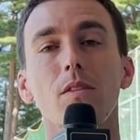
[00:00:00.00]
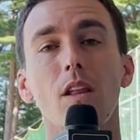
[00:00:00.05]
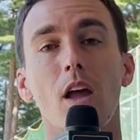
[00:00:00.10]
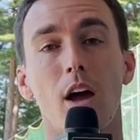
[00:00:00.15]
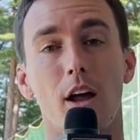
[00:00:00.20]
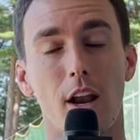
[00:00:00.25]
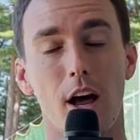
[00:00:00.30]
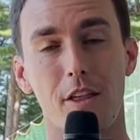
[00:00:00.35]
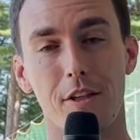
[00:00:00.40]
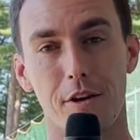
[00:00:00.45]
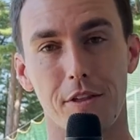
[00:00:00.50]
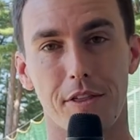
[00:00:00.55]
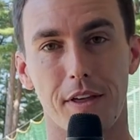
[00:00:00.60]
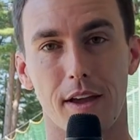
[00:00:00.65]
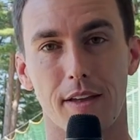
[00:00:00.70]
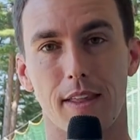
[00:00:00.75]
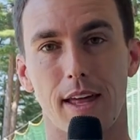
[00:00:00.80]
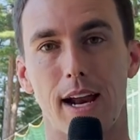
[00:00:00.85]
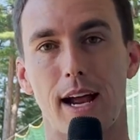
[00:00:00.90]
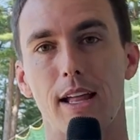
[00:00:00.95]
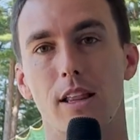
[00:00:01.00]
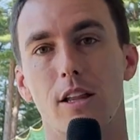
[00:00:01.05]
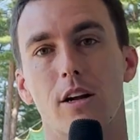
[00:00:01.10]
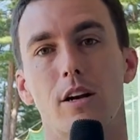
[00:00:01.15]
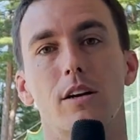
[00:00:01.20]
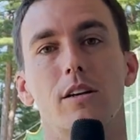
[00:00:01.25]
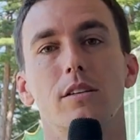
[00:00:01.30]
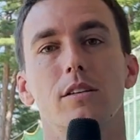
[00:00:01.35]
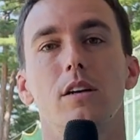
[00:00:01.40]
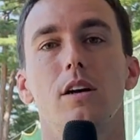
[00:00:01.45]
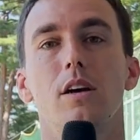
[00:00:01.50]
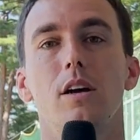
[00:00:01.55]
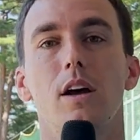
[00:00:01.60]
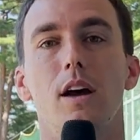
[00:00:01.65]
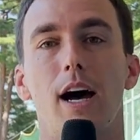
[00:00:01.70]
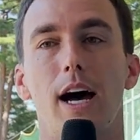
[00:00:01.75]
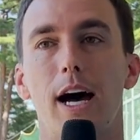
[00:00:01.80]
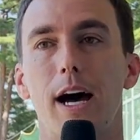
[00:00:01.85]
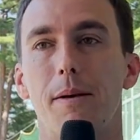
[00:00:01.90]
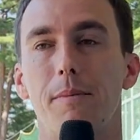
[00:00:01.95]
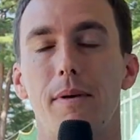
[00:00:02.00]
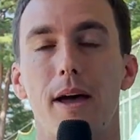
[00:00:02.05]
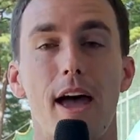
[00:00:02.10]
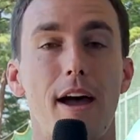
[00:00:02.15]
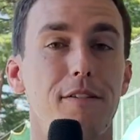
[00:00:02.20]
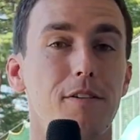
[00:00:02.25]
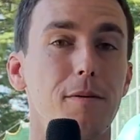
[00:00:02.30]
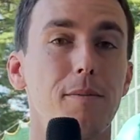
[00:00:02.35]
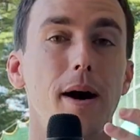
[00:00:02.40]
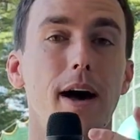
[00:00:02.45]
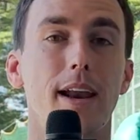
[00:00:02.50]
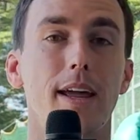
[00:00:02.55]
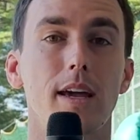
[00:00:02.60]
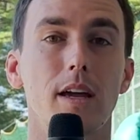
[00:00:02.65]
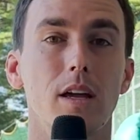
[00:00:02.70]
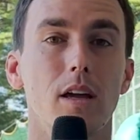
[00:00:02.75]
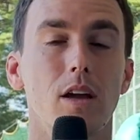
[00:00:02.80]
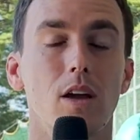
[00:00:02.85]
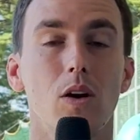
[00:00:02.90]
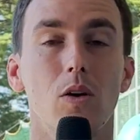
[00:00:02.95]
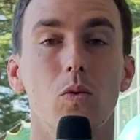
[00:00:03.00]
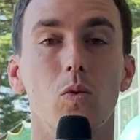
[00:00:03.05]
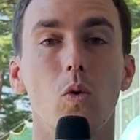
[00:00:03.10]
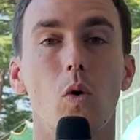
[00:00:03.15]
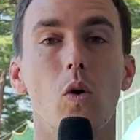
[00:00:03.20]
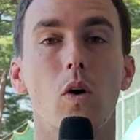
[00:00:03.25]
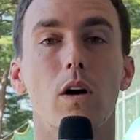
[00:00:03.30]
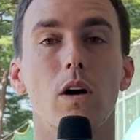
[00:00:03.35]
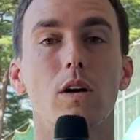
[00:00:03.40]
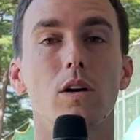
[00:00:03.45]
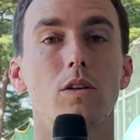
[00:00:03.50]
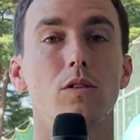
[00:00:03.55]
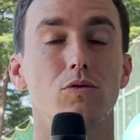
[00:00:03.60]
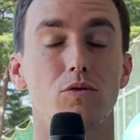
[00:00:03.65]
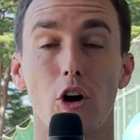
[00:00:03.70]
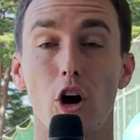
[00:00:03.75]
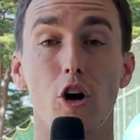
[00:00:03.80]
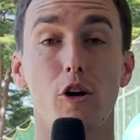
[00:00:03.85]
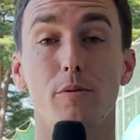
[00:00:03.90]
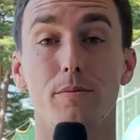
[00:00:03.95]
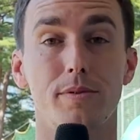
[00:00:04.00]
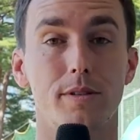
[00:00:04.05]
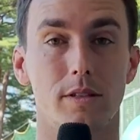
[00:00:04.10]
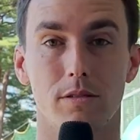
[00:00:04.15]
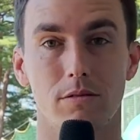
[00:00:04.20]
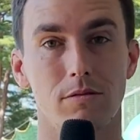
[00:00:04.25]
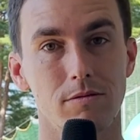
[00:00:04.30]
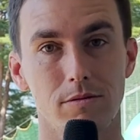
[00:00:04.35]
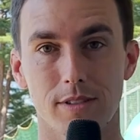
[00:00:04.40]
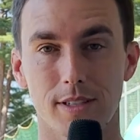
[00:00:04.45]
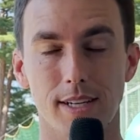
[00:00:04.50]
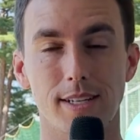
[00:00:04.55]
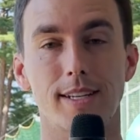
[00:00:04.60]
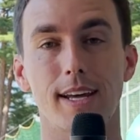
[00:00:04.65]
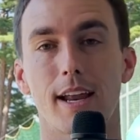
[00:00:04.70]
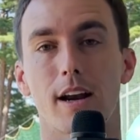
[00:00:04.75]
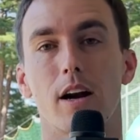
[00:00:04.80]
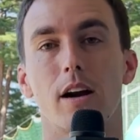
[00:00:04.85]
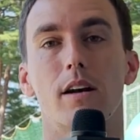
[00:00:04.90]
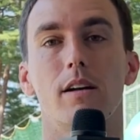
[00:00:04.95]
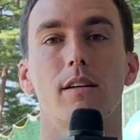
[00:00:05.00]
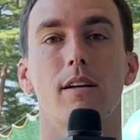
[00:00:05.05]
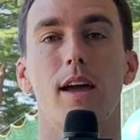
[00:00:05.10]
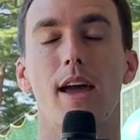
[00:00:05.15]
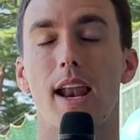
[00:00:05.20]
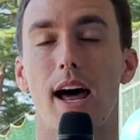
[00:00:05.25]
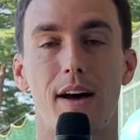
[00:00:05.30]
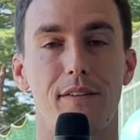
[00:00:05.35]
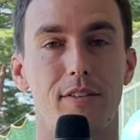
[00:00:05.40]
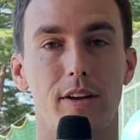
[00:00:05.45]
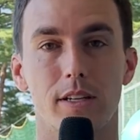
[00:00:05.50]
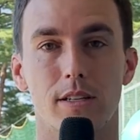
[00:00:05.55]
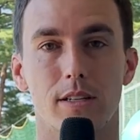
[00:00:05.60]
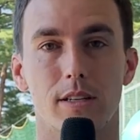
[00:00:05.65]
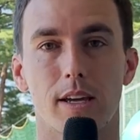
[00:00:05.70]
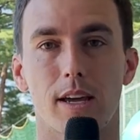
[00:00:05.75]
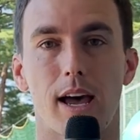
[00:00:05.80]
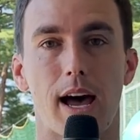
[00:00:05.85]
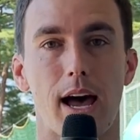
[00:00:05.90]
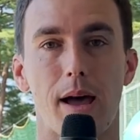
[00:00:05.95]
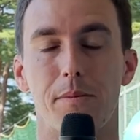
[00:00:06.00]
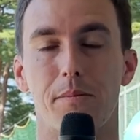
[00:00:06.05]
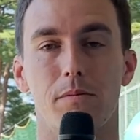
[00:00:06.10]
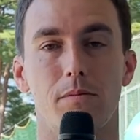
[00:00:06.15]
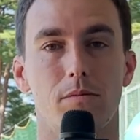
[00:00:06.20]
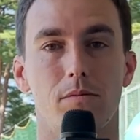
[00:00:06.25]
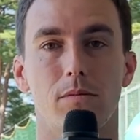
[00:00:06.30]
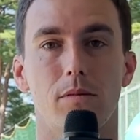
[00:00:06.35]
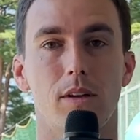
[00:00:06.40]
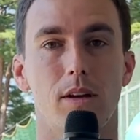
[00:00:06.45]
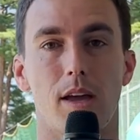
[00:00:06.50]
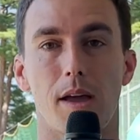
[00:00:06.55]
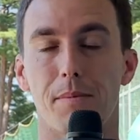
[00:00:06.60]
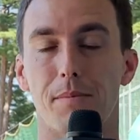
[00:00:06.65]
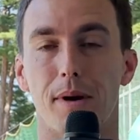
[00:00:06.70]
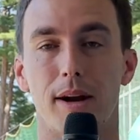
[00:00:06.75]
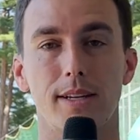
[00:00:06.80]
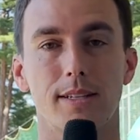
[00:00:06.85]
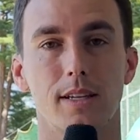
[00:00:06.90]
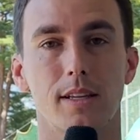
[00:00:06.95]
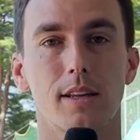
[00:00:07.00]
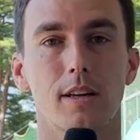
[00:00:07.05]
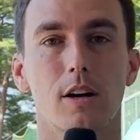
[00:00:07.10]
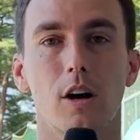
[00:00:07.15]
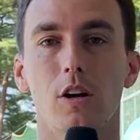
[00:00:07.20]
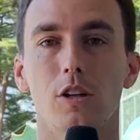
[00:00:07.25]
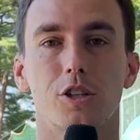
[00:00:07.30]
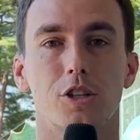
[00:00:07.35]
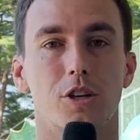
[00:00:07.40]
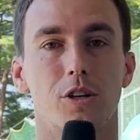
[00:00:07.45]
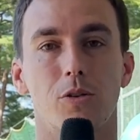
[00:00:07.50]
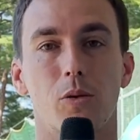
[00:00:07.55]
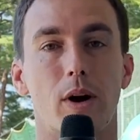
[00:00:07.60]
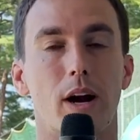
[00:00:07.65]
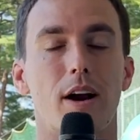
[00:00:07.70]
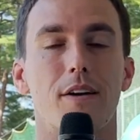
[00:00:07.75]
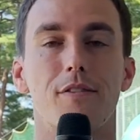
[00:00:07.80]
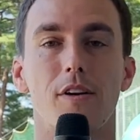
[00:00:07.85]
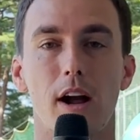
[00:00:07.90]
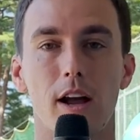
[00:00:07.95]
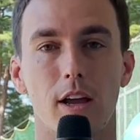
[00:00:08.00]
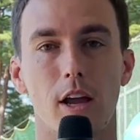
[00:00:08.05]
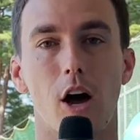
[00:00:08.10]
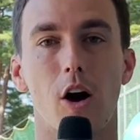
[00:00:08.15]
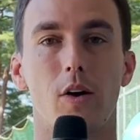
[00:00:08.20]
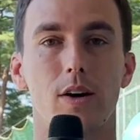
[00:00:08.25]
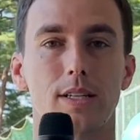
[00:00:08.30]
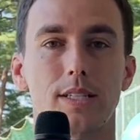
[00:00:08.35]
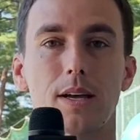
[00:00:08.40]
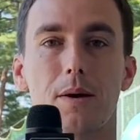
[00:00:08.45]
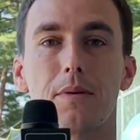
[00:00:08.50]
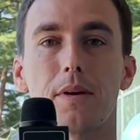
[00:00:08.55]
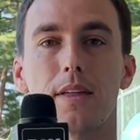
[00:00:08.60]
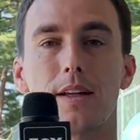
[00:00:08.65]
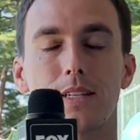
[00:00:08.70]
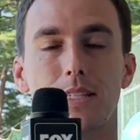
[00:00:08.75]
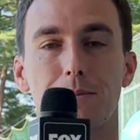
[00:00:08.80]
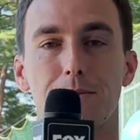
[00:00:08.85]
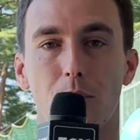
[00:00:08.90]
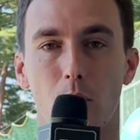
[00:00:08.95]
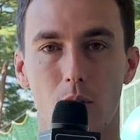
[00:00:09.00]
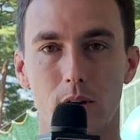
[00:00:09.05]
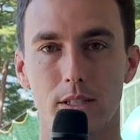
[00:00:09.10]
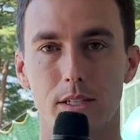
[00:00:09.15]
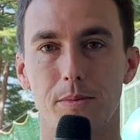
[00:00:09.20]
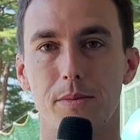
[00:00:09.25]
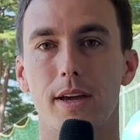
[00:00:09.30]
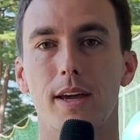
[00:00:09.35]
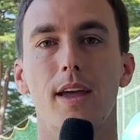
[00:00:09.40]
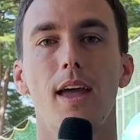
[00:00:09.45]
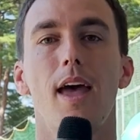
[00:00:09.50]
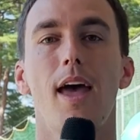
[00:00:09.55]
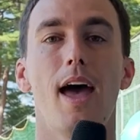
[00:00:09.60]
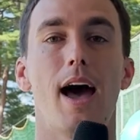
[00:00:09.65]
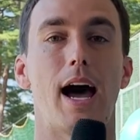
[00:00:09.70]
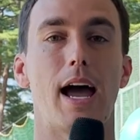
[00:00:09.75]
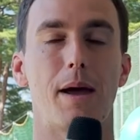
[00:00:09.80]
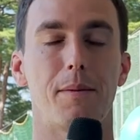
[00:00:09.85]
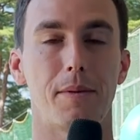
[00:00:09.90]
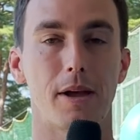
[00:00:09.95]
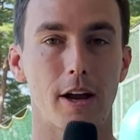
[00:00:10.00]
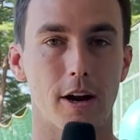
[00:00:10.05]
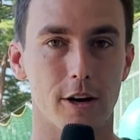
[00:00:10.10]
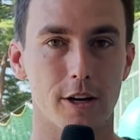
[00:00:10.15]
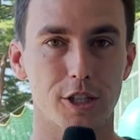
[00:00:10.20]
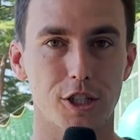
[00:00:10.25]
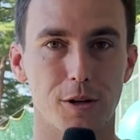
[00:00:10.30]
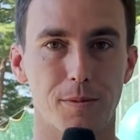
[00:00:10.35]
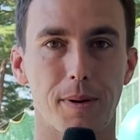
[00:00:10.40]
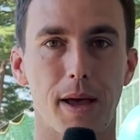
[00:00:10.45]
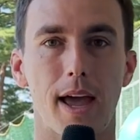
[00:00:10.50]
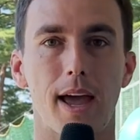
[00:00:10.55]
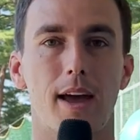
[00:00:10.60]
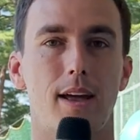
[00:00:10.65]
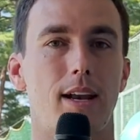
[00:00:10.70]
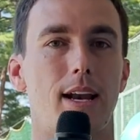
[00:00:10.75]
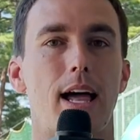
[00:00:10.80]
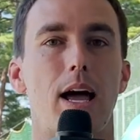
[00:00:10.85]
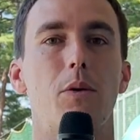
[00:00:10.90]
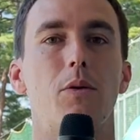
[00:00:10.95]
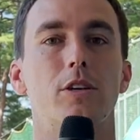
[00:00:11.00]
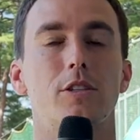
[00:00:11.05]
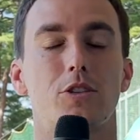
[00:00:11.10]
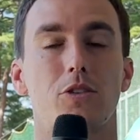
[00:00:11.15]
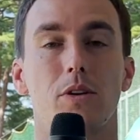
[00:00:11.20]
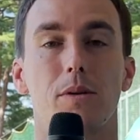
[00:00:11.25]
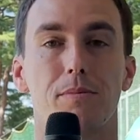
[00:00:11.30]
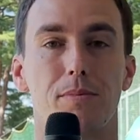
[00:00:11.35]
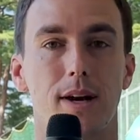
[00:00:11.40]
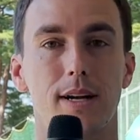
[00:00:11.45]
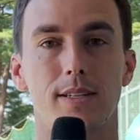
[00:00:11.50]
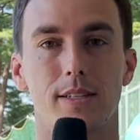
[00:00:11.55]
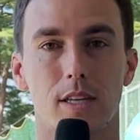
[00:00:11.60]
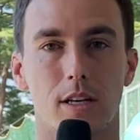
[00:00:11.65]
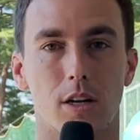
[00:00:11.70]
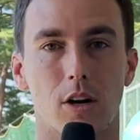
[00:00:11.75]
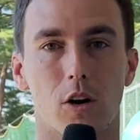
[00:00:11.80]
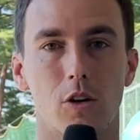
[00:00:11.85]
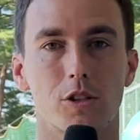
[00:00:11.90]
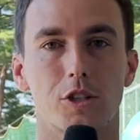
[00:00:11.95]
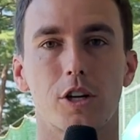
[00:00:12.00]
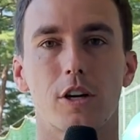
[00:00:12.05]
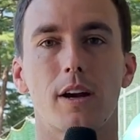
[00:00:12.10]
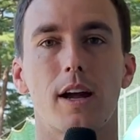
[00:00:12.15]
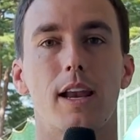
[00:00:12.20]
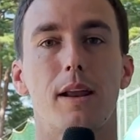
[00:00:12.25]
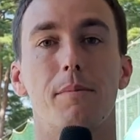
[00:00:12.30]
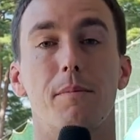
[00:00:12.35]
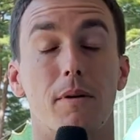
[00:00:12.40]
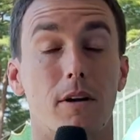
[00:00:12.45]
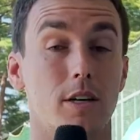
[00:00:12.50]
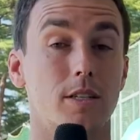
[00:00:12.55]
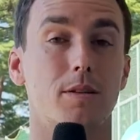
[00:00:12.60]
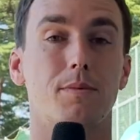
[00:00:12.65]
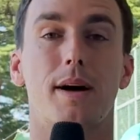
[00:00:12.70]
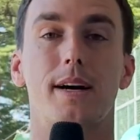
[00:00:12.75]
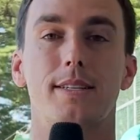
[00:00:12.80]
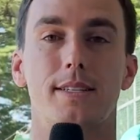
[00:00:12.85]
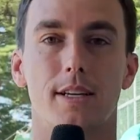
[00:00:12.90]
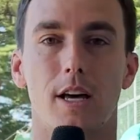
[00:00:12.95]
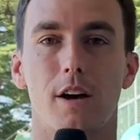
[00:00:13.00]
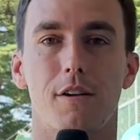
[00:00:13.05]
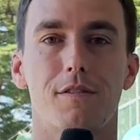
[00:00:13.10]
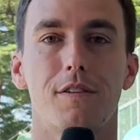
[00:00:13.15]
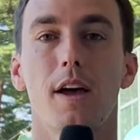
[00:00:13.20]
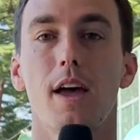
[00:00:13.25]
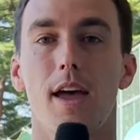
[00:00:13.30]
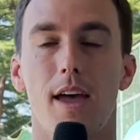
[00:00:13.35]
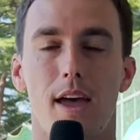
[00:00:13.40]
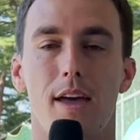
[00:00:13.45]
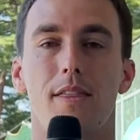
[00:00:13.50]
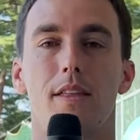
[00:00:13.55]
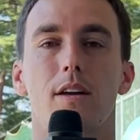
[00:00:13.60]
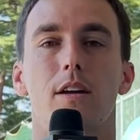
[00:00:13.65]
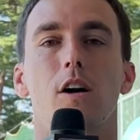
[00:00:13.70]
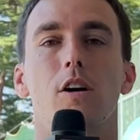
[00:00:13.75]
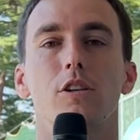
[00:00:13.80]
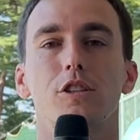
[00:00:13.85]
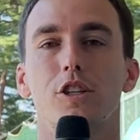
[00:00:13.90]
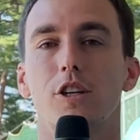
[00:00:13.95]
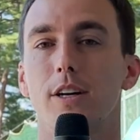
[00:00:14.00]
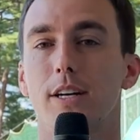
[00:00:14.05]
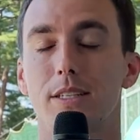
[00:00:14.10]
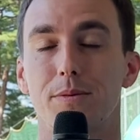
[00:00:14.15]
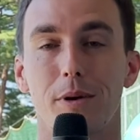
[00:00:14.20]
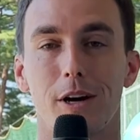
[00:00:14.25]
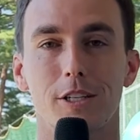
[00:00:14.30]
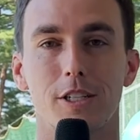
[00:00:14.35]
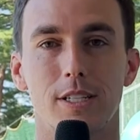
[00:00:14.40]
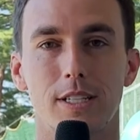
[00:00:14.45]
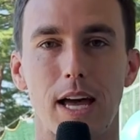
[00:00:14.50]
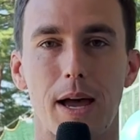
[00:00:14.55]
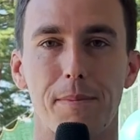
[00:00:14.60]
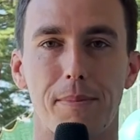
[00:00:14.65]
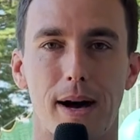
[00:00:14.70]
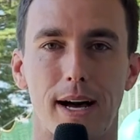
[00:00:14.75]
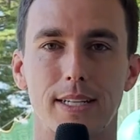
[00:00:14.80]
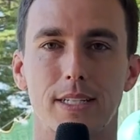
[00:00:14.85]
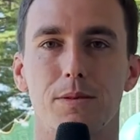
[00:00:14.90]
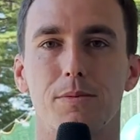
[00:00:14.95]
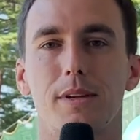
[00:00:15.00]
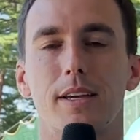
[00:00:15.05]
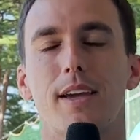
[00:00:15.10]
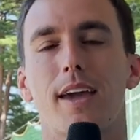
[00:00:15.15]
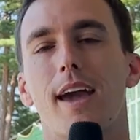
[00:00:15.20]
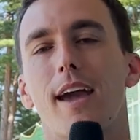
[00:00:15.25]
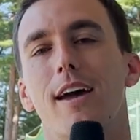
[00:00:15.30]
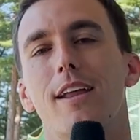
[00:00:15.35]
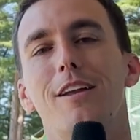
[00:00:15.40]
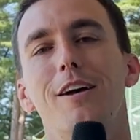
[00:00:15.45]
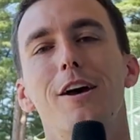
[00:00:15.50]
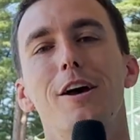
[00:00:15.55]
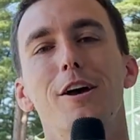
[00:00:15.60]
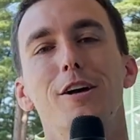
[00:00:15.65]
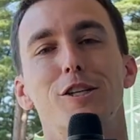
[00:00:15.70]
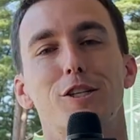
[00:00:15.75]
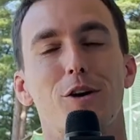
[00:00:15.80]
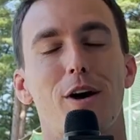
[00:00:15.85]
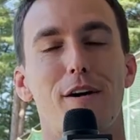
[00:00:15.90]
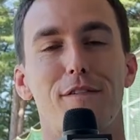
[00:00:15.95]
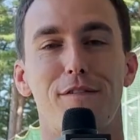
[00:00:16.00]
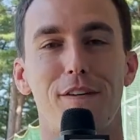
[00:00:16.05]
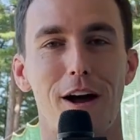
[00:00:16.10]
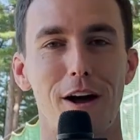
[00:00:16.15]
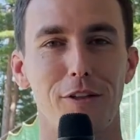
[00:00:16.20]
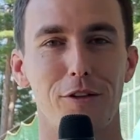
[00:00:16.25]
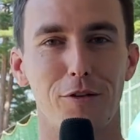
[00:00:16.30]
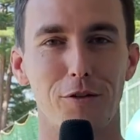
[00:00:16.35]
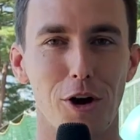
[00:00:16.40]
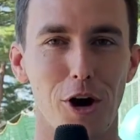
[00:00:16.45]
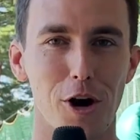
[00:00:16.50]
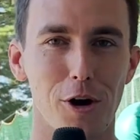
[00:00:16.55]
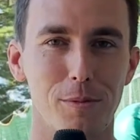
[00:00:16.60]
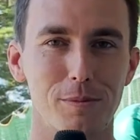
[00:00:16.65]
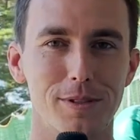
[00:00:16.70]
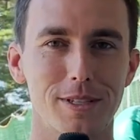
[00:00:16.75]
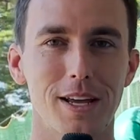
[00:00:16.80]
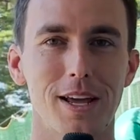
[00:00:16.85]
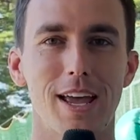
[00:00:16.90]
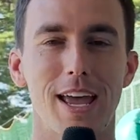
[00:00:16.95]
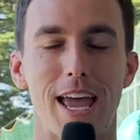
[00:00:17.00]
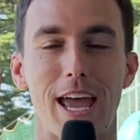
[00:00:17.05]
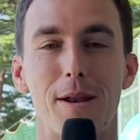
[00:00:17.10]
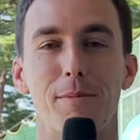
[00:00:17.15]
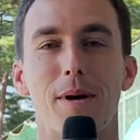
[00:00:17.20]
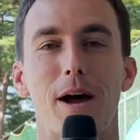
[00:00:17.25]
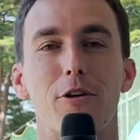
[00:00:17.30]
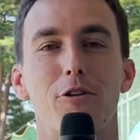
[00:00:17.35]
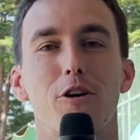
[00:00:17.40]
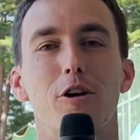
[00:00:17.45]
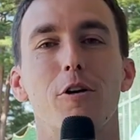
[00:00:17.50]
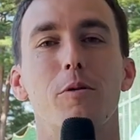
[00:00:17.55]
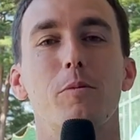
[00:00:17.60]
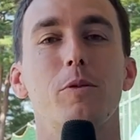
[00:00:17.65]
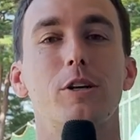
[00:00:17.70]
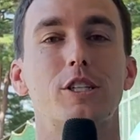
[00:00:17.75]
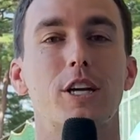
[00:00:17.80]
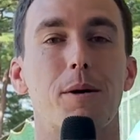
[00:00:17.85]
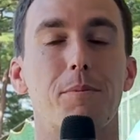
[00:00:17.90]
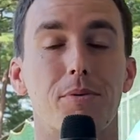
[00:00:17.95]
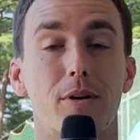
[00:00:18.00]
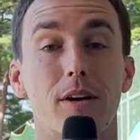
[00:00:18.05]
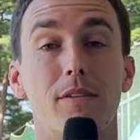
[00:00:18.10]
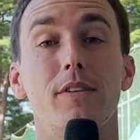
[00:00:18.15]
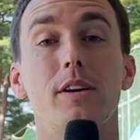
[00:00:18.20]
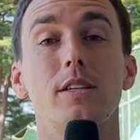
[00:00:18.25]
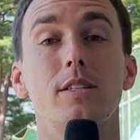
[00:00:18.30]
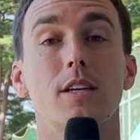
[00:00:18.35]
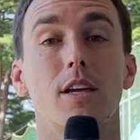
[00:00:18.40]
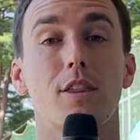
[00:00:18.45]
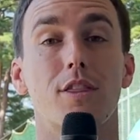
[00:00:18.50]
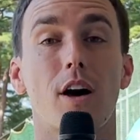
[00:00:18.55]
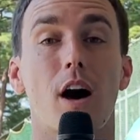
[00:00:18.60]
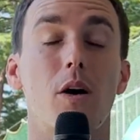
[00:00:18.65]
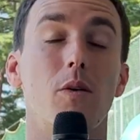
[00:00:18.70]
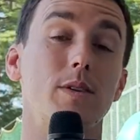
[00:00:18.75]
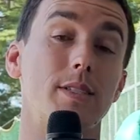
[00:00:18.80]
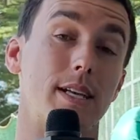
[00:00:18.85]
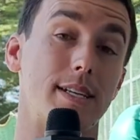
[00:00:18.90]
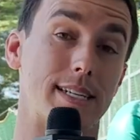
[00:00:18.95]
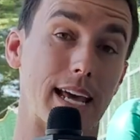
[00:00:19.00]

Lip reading: another thing that I learned, everybody wore robes to dinner. And obviously, I'm embracing the culture wherever I go. It's something that's important to me. I am here in Japan, and I want to embrace the culture and immerse myself in the culture as much as I possibly can. So I found the robes in my room, which I previously thought was a